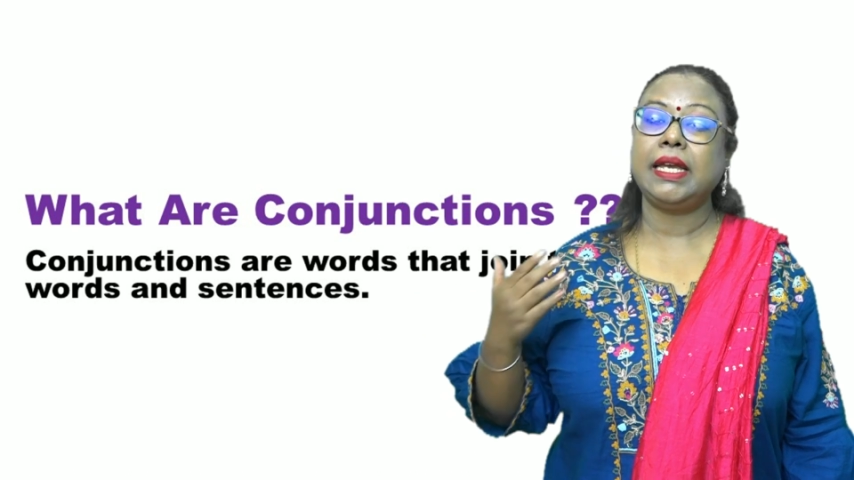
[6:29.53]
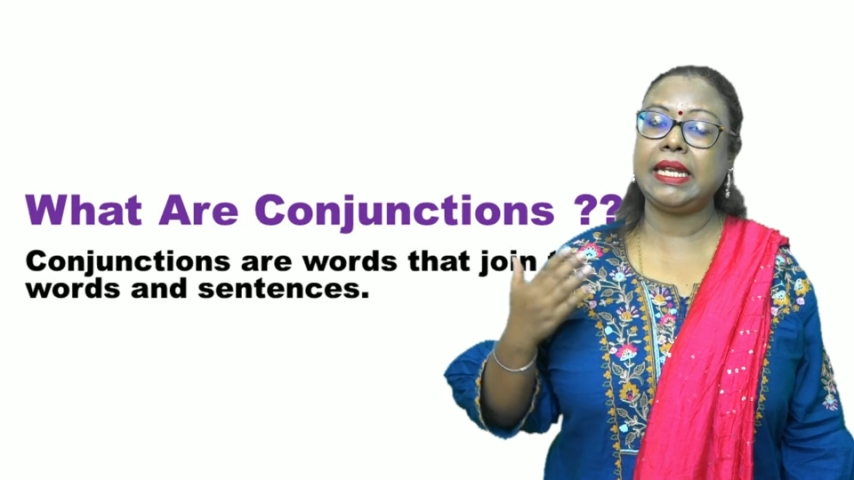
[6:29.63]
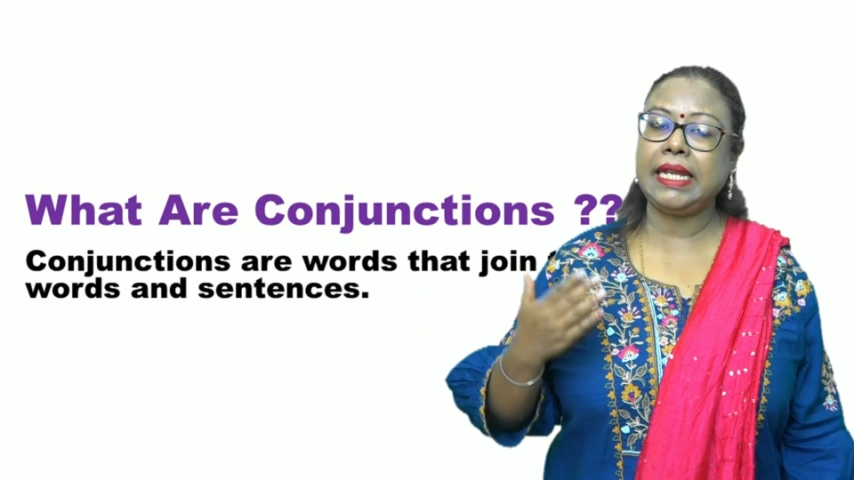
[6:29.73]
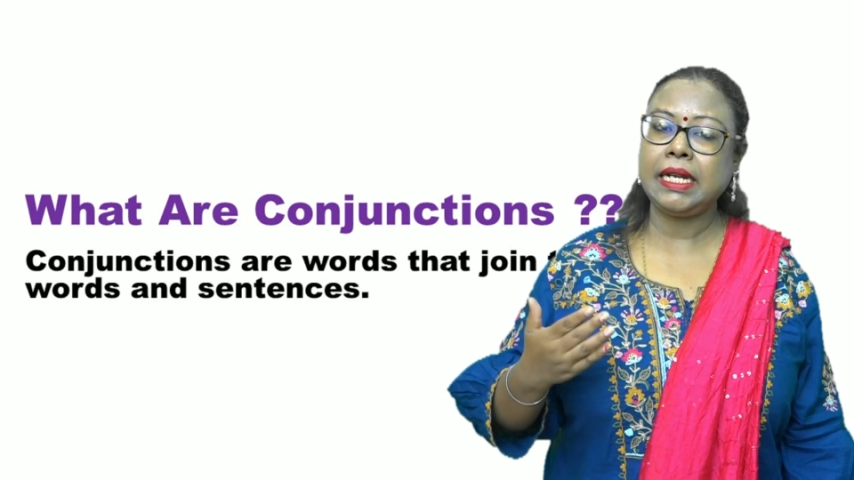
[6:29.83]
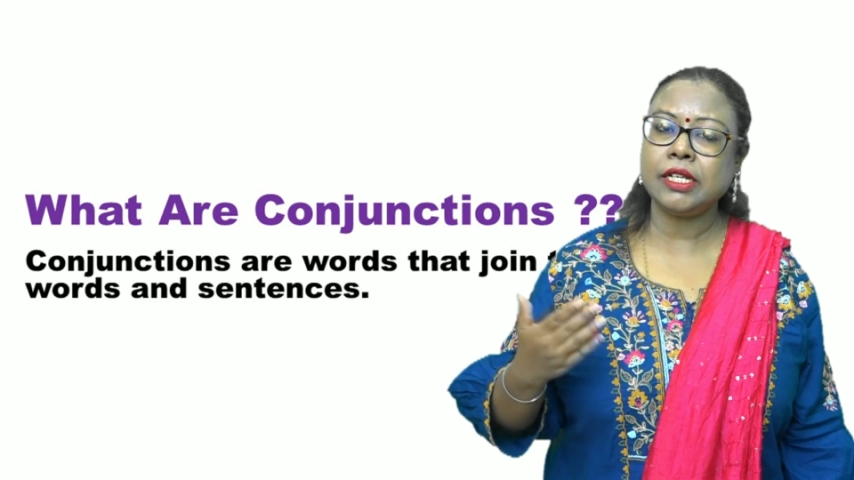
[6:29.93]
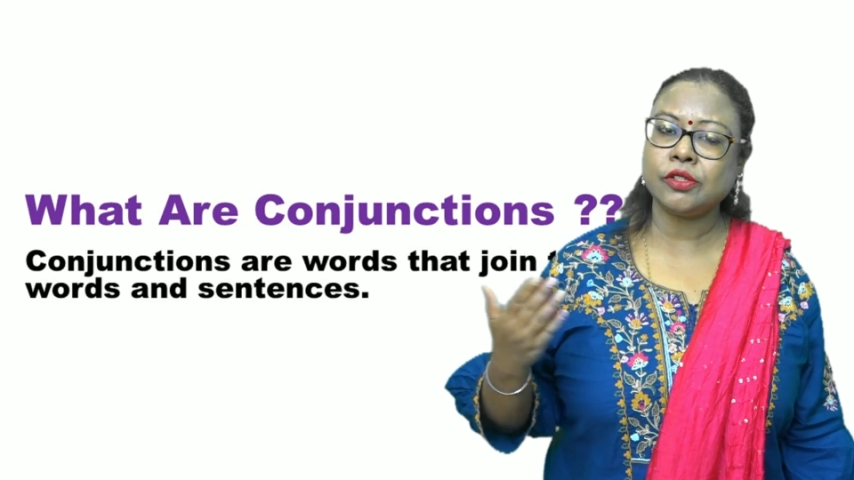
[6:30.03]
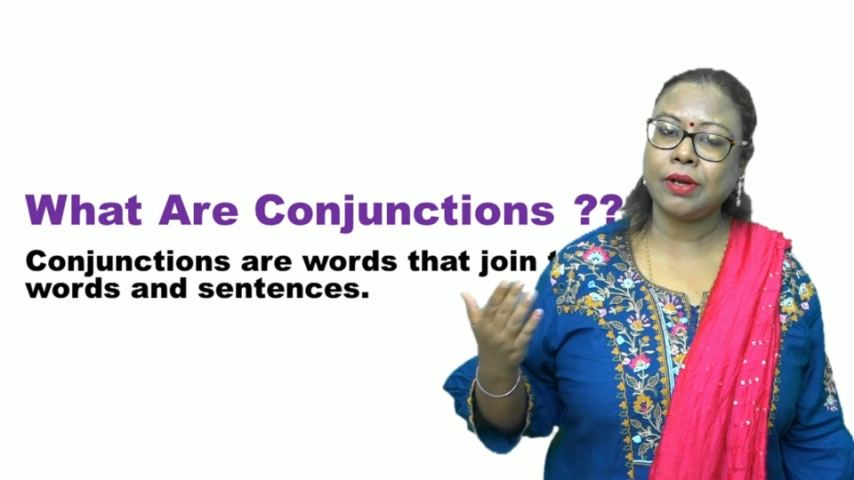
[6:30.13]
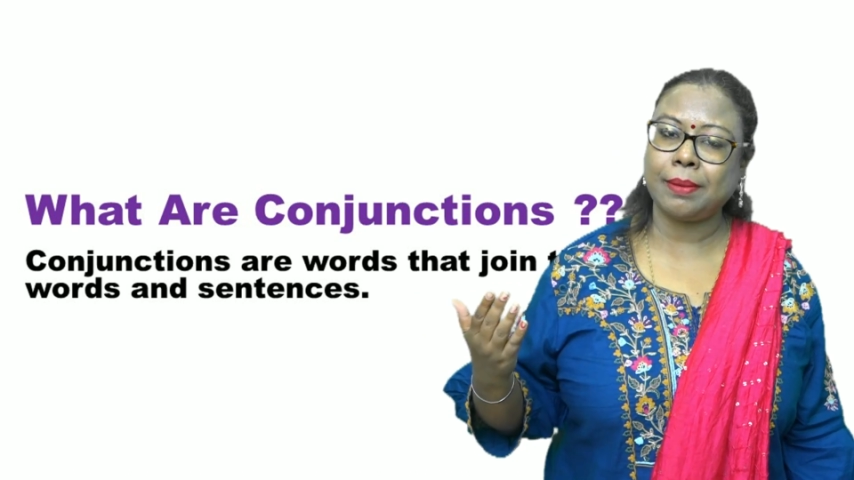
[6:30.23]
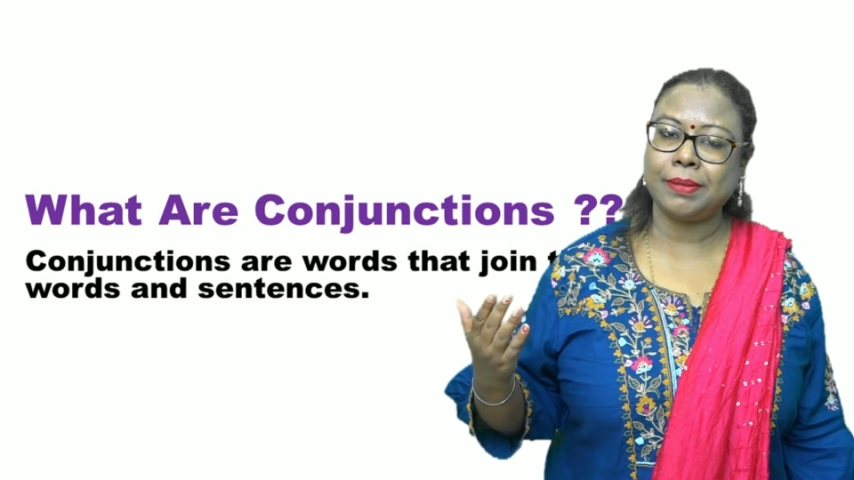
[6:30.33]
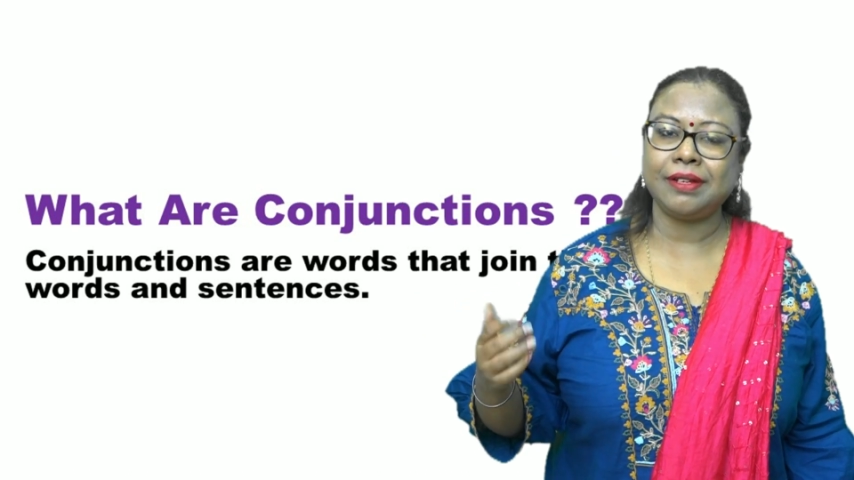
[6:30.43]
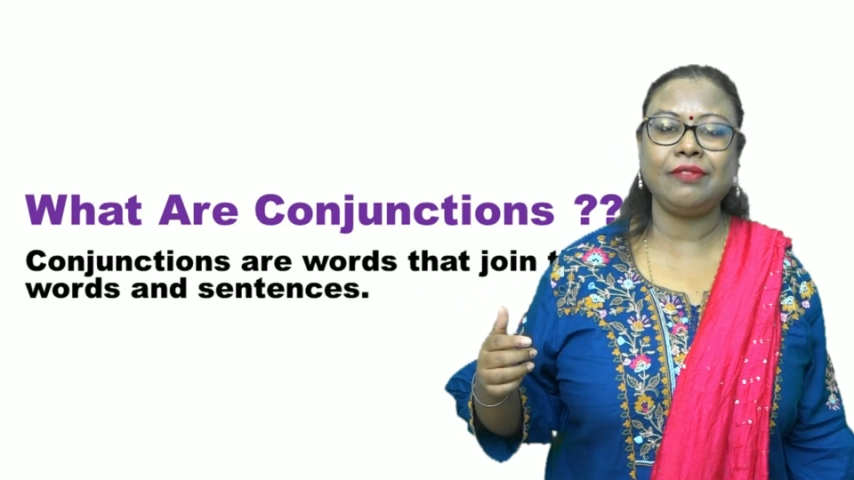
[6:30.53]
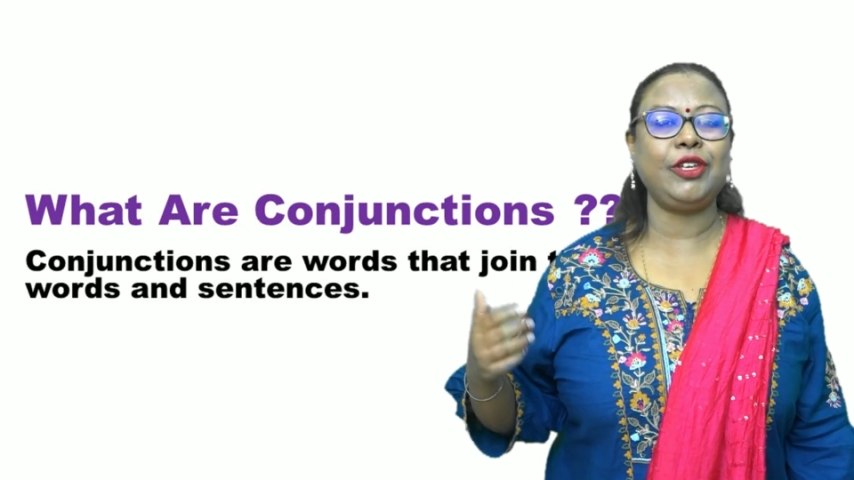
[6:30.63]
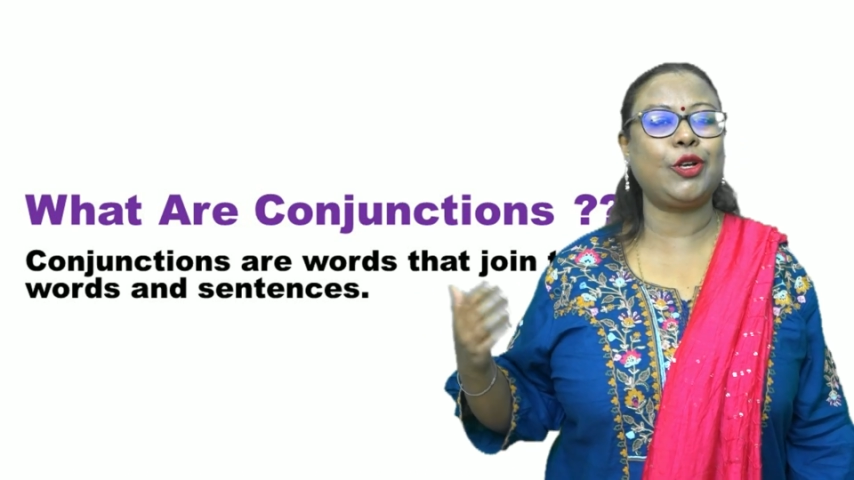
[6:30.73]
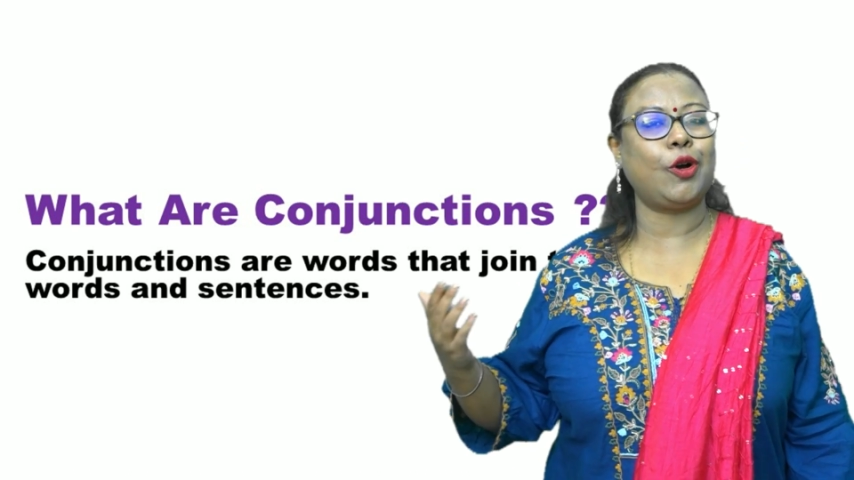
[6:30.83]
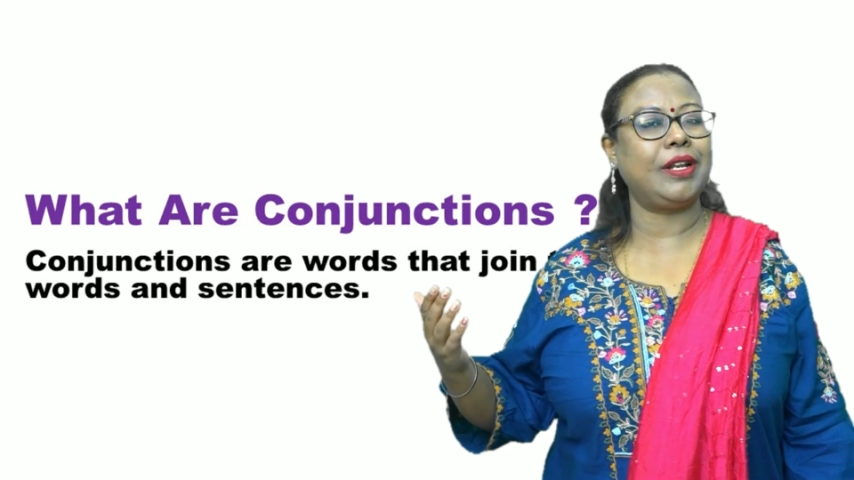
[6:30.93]
In English grammar,
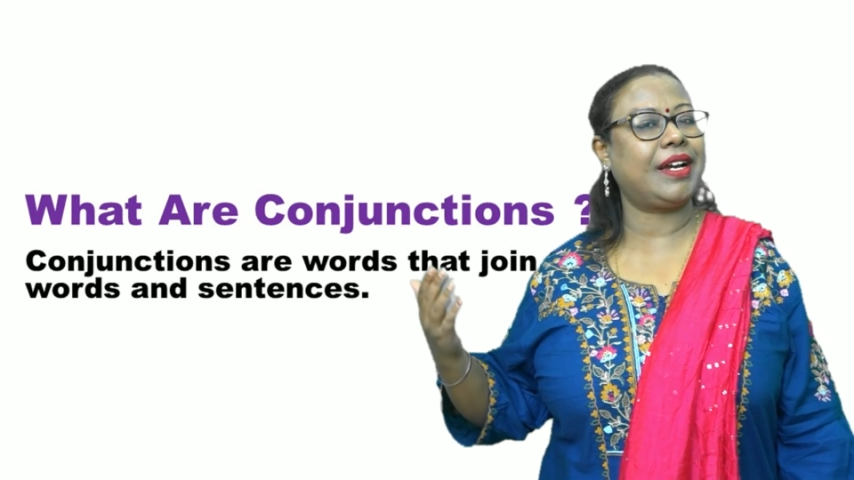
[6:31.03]
we call